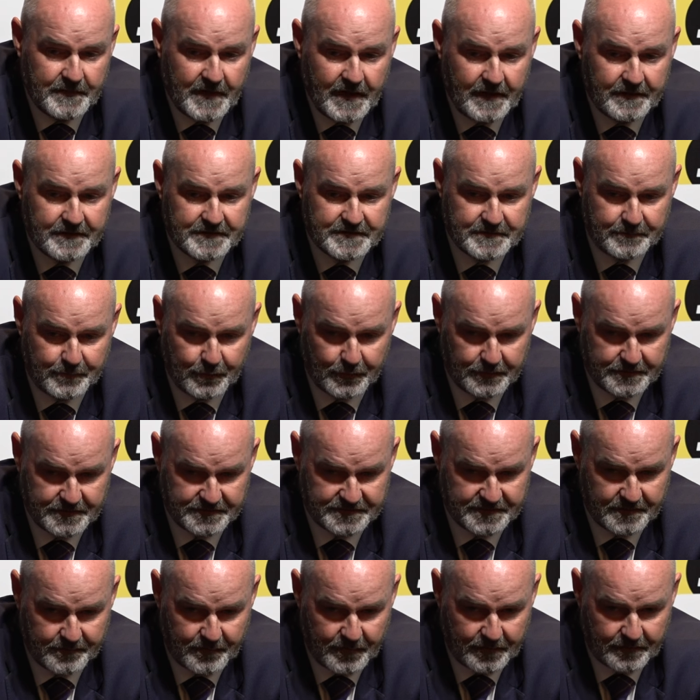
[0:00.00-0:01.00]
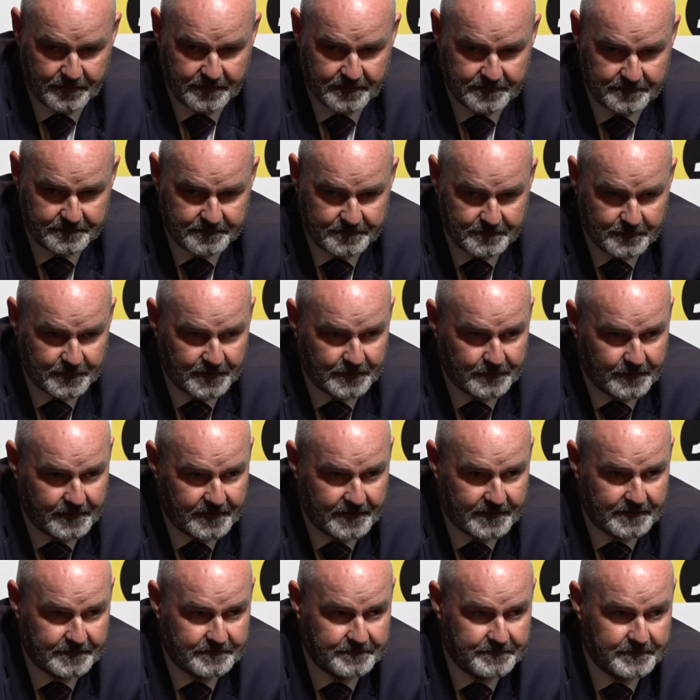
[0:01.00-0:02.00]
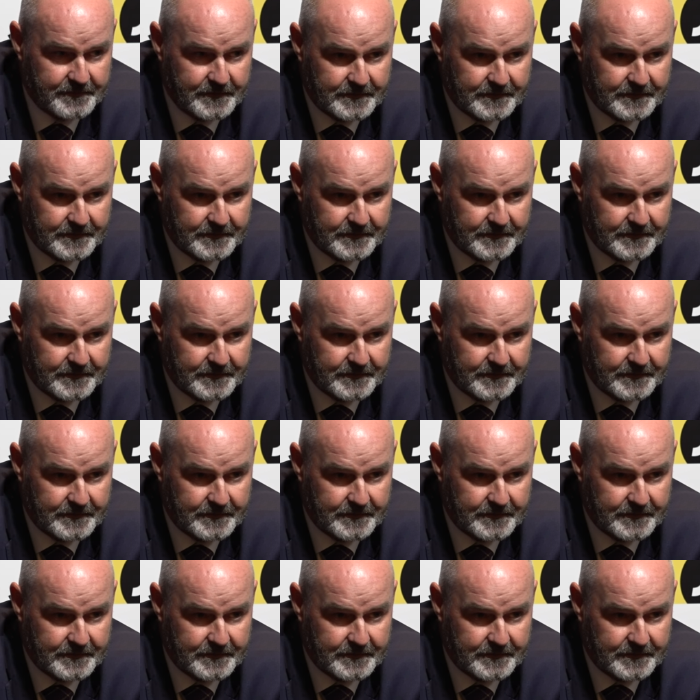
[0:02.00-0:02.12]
Nah, the supporters are brilliant. We know that.